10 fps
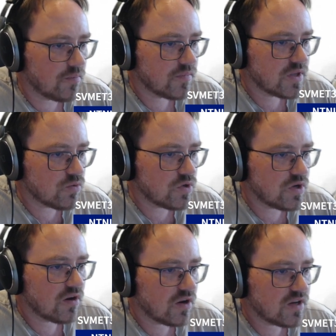
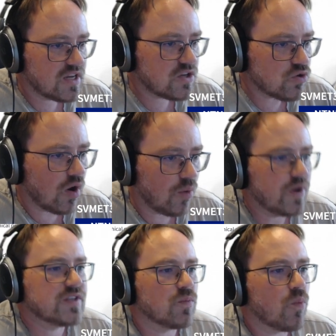You need to
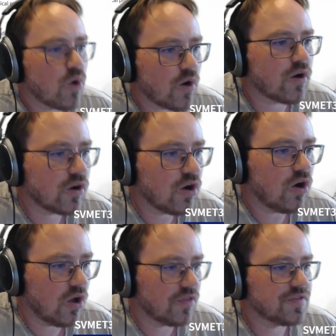always work
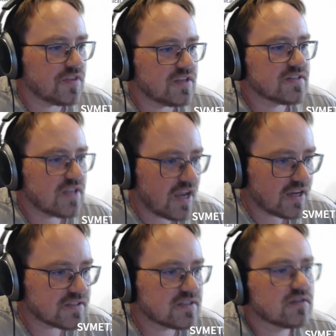on these
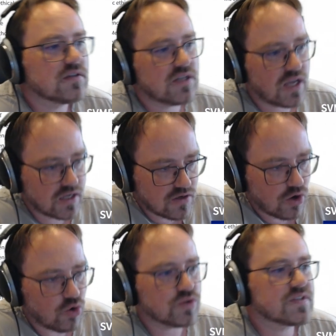texts, take
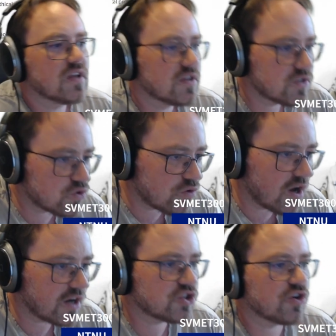notes,
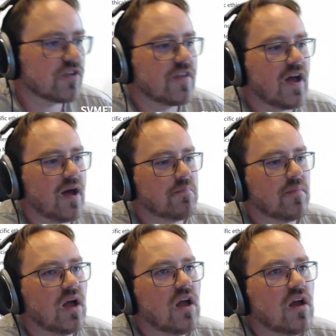structure
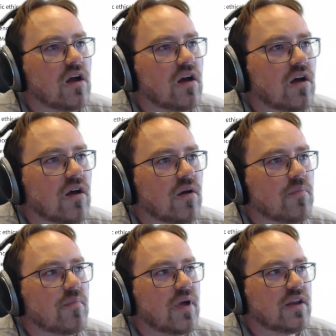them,
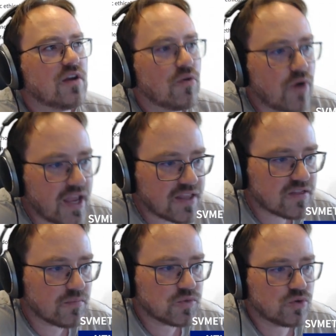
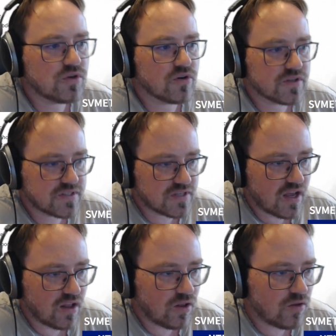narrate them to
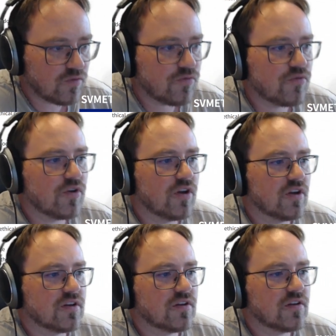yourself,
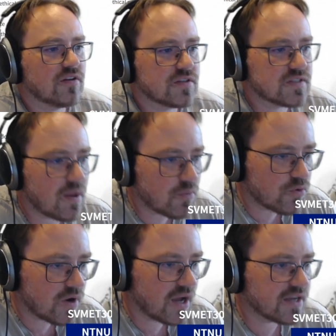
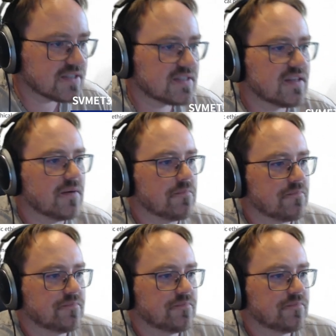summarize them,